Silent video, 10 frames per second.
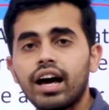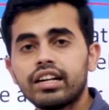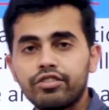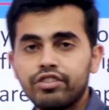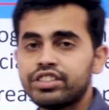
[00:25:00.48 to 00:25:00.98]

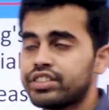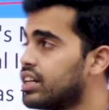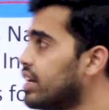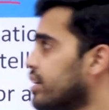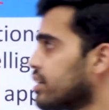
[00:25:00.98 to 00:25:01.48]
Artificial
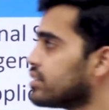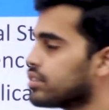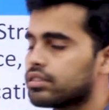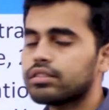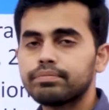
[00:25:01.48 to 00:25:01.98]

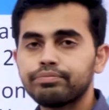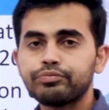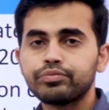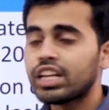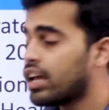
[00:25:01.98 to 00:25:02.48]
Intelligence.
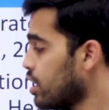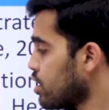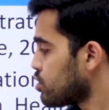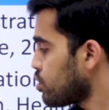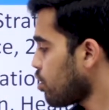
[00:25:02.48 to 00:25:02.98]

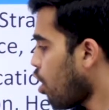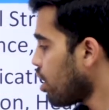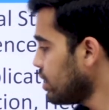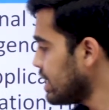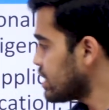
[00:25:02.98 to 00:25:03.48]
So
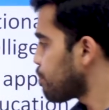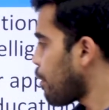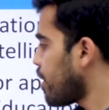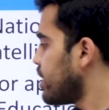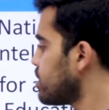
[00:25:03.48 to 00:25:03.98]
all these
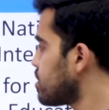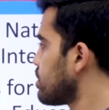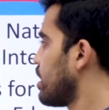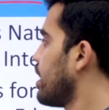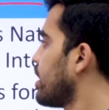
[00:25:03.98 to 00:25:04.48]

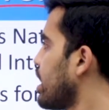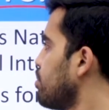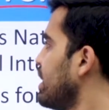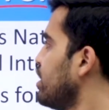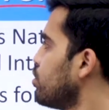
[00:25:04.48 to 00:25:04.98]
points
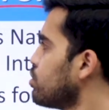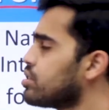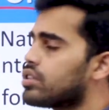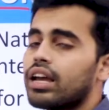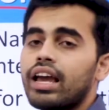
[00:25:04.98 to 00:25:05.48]
can be
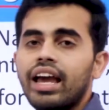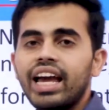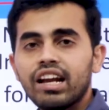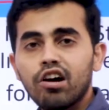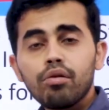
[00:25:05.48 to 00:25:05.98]
used
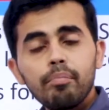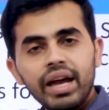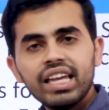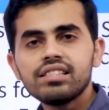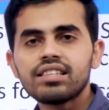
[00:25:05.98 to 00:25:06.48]
in our
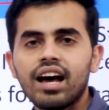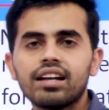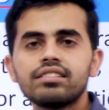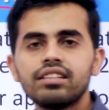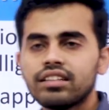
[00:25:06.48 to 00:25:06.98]
mains
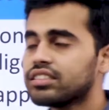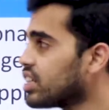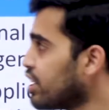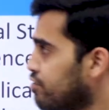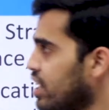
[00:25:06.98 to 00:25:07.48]
answers
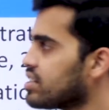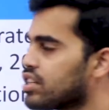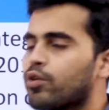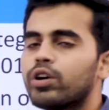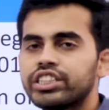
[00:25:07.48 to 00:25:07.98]
if there is
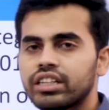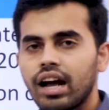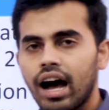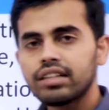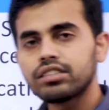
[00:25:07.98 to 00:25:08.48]
a question
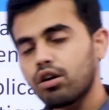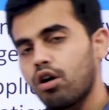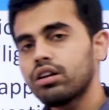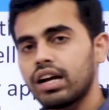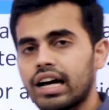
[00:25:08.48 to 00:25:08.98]
asked
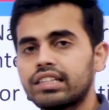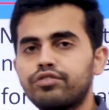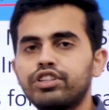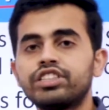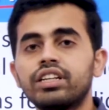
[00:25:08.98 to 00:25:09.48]
on
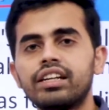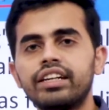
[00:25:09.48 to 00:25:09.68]
artificial